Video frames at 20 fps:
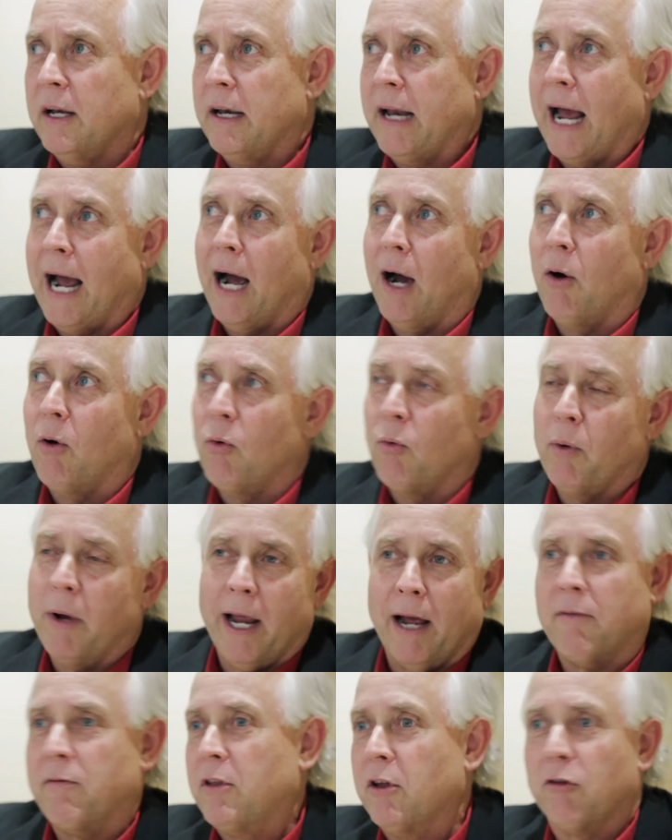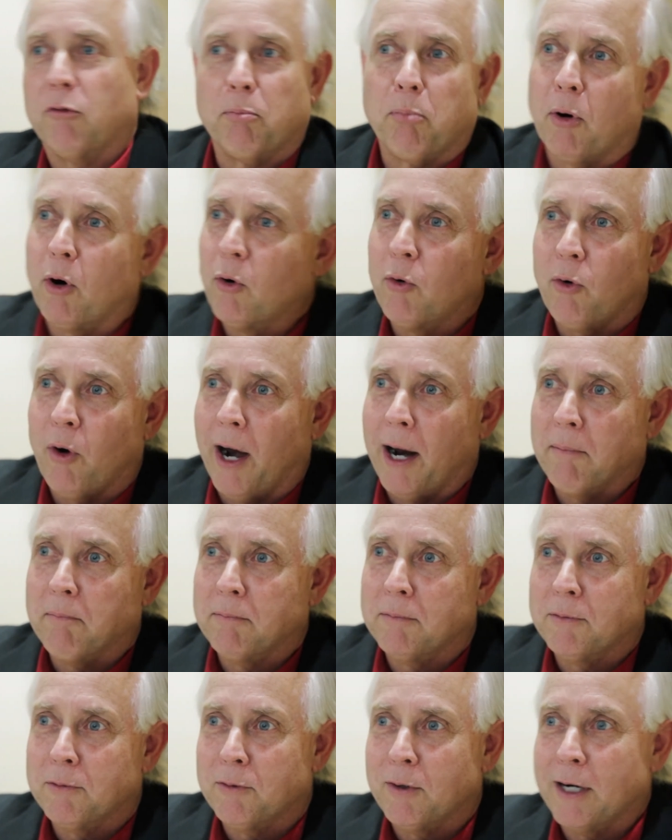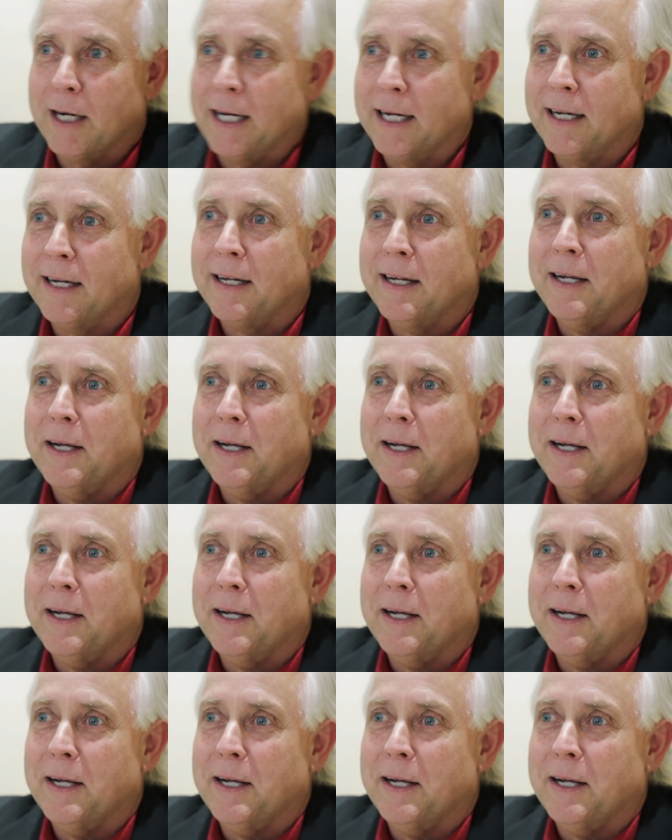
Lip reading: now we have this program, right?